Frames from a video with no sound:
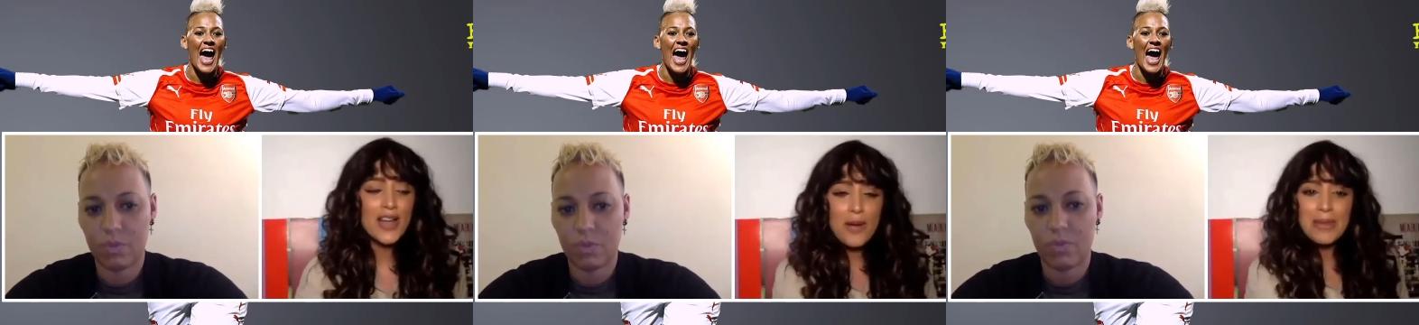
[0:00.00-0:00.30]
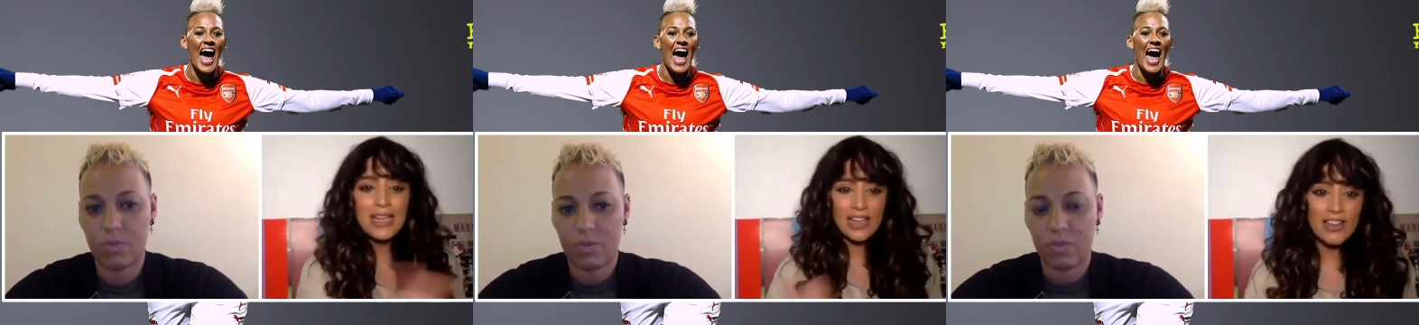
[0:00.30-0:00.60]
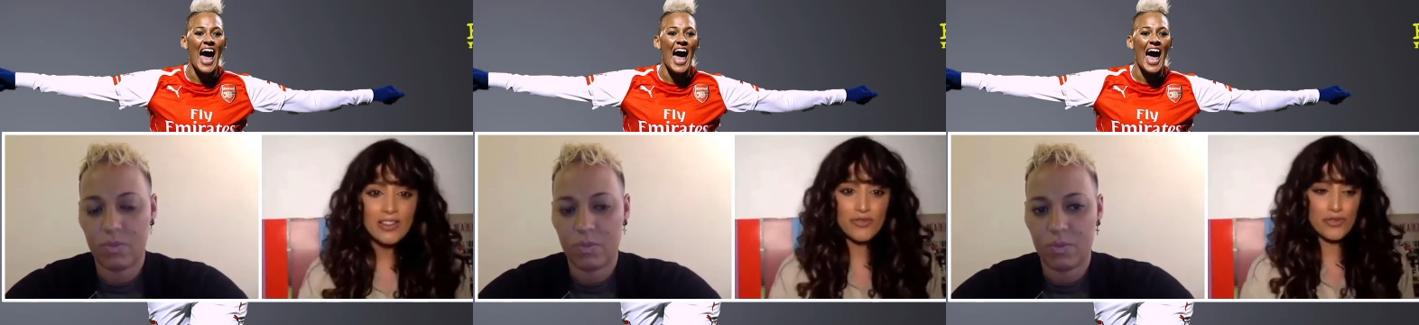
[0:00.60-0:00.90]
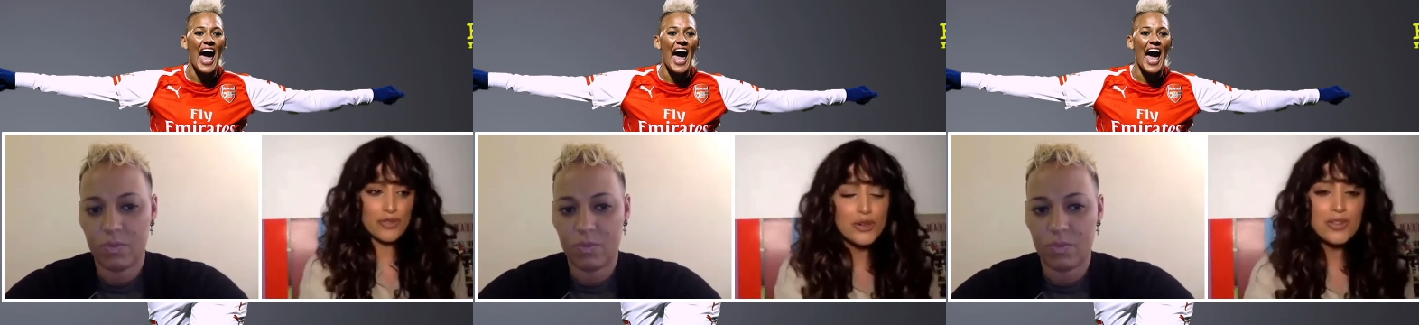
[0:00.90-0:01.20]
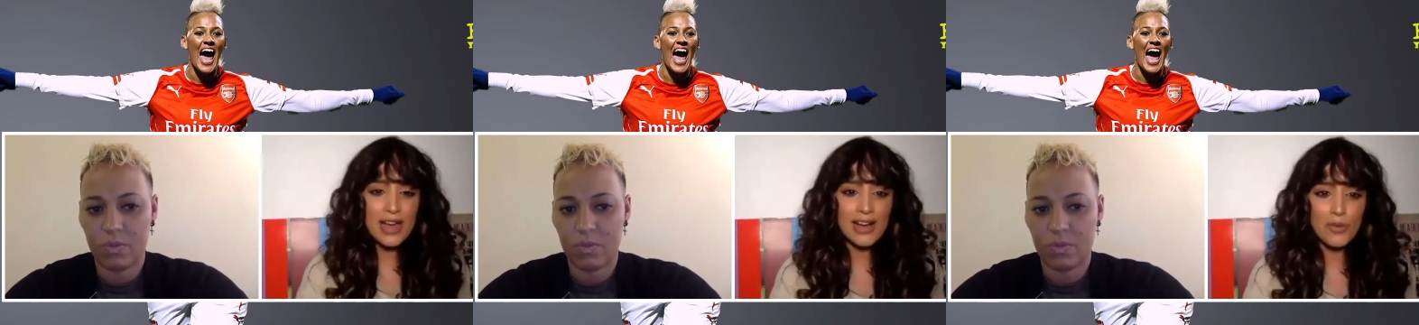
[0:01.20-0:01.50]
Speaker 1: coming
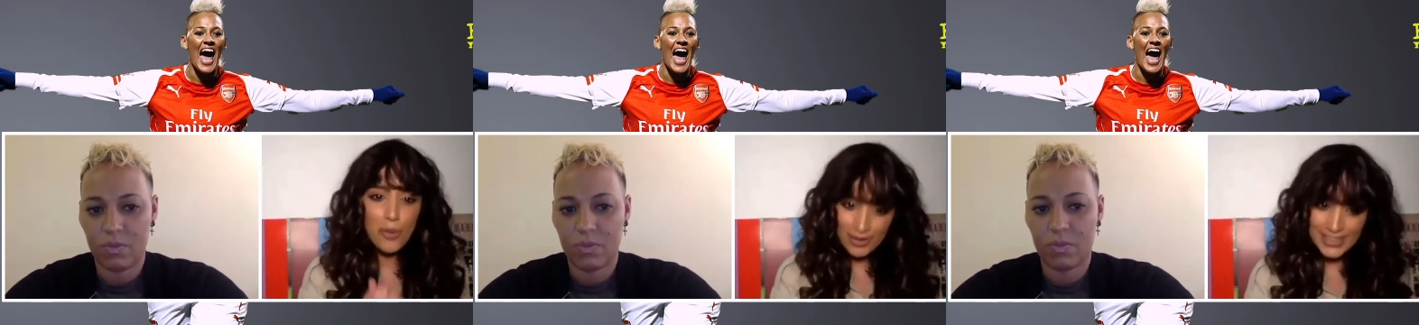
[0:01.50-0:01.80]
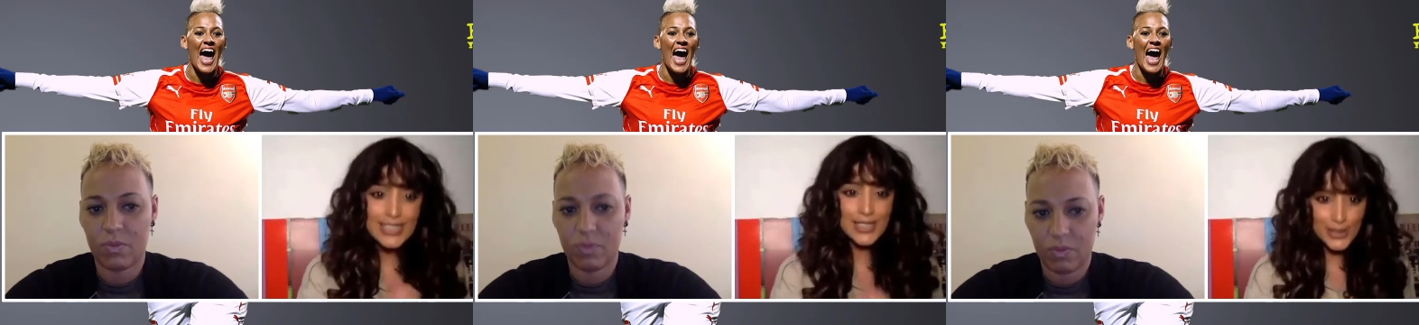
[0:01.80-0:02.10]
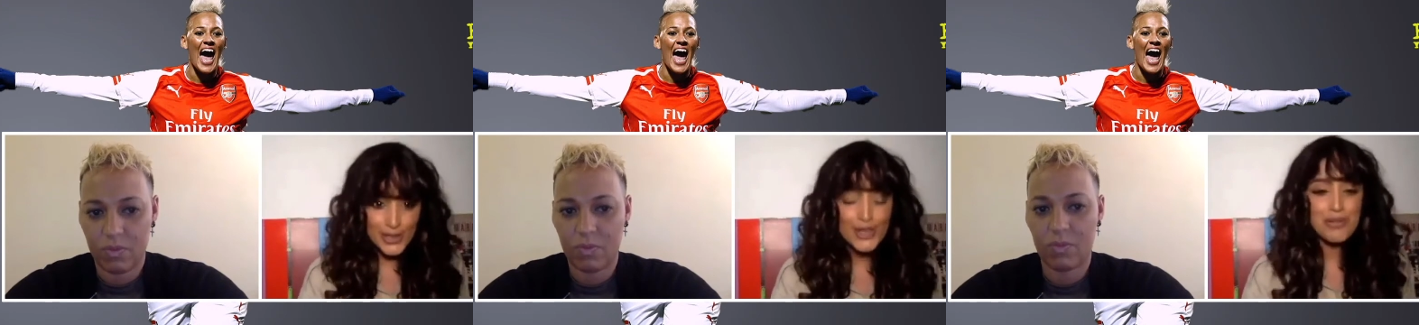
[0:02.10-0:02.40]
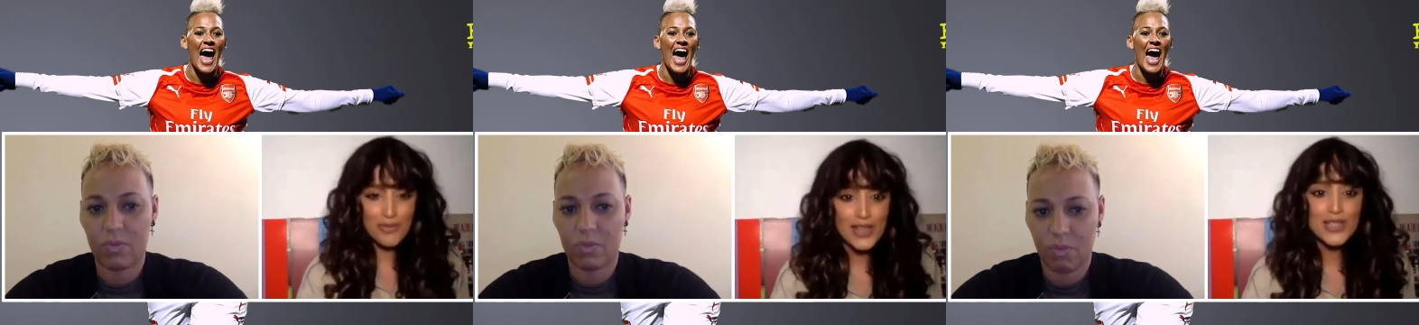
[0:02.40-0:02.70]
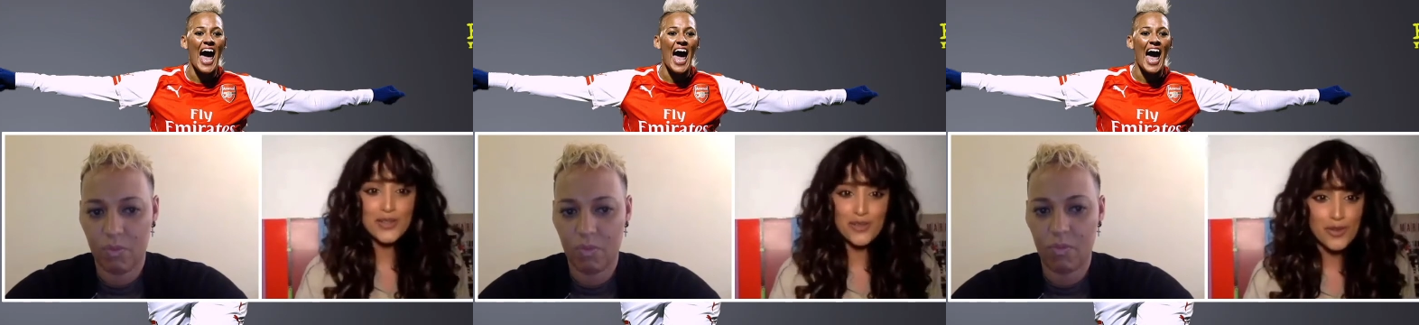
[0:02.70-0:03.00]
through that, wanting to do
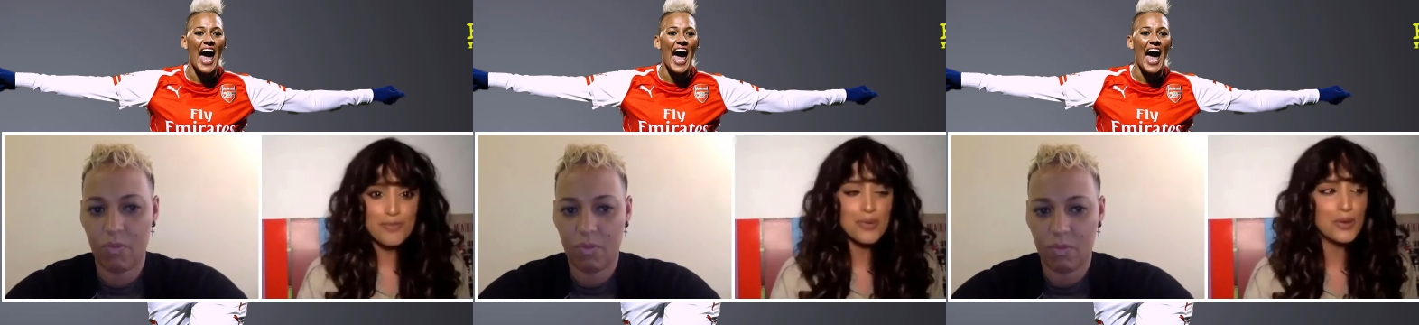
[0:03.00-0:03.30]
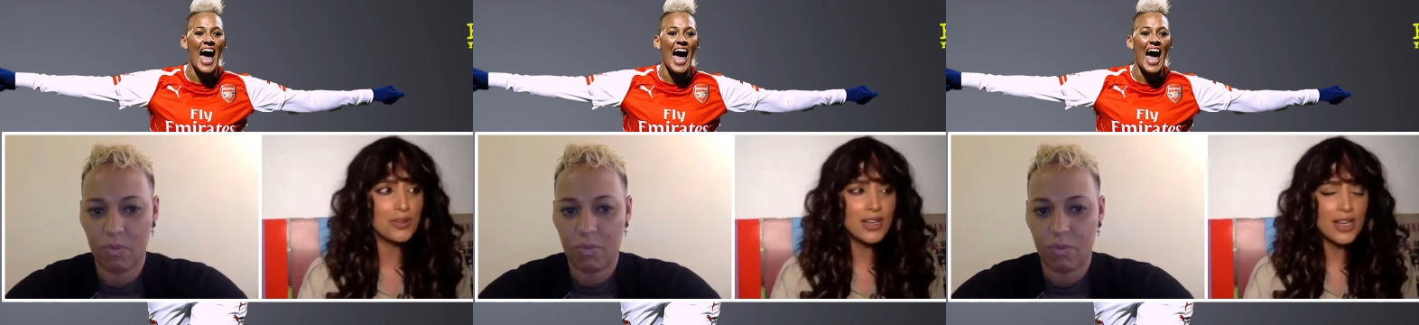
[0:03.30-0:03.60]
professional football